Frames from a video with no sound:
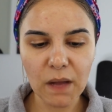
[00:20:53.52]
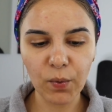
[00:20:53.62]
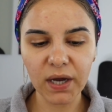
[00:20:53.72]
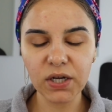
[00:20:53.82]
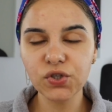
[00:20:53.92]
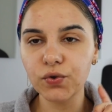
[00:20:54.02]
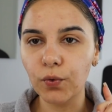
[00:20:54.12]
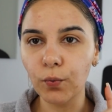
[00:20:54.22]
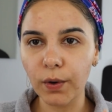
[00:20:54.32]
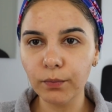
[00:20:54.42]
We're gonna do
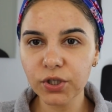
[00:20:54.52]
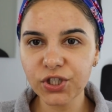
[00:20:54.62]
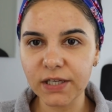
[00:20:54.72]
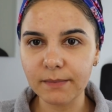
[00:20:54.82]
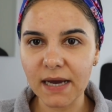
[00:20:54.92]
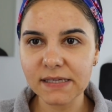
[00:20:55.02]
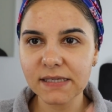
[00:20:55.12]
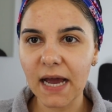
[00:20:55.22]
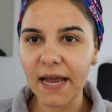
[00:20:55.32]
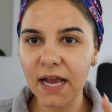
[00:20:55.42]
one more sheet
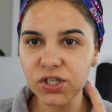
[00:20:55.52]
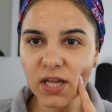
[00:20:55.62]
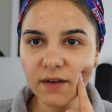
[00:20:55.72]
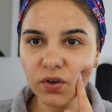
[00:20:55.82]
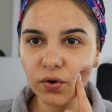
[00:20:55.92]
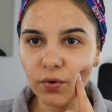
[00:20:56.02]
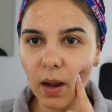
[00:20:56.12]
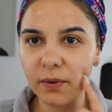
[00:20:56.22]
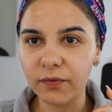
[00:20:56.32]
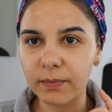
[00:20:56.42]
mask. I actually have to go
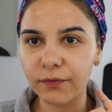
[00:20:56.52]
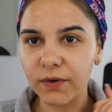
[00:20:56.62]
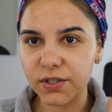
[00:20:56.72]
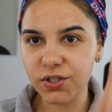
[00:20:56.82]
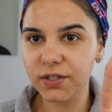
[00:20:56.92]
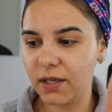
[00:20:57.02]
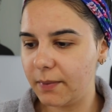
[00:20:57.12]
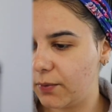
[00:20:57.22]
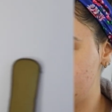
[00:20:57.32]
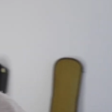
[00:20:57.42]
grab it from the fridge. Give
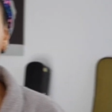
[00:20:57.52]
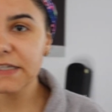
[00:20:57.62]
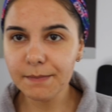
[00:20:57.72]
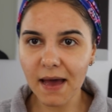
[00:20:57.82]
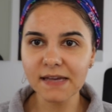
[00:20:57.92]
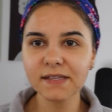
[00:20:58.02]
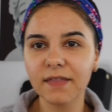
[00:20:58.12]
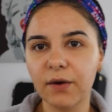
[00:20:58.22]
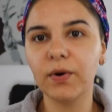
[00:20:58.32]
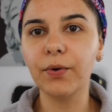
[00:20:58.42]
me one second. The next mask
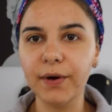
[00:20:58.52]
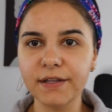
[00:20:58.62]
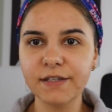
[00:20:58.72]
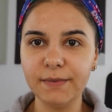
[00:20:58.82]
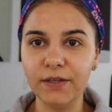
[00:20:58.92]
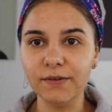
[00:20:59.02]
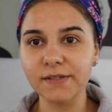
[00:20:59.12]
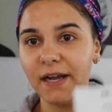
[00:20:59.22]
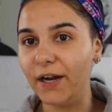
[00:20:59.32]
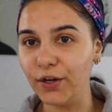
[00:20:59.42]
that we're going to be
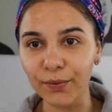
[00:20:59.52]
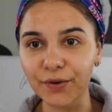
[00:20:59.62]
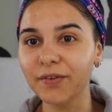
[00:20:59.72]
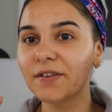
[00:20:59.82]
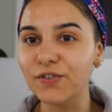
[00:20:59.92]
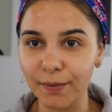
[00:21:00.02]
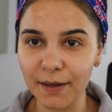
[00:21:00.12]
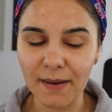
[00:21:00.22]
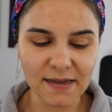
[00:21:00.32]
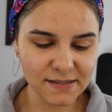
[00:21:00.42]
using, I know we're using so
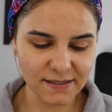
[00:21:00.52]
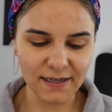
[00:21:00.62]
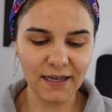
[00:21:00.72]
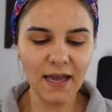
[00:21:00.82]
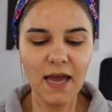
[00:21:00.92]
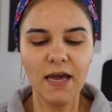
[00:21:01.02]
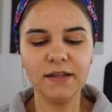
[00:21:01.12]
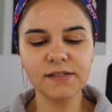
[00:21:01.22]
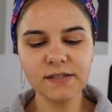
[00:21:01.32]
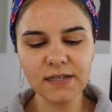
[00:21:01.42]
many masks today.
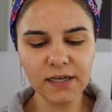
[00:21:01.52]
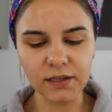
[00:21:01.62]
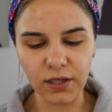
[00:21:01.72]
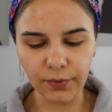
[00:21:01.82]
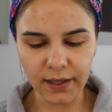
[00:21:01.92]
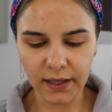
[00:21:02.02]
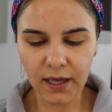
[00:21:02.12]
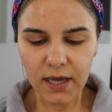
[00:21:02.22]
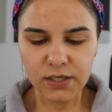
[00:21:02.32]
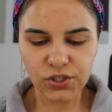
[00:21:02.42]
This is the Glowing